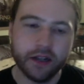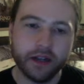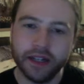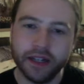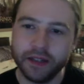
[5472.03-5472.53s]

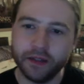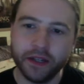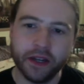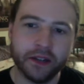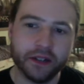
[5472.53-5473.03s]
I don't
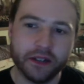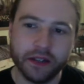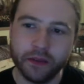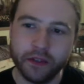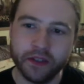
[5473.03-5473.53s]
know. It
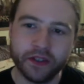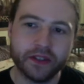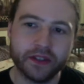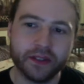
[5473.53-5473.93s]
was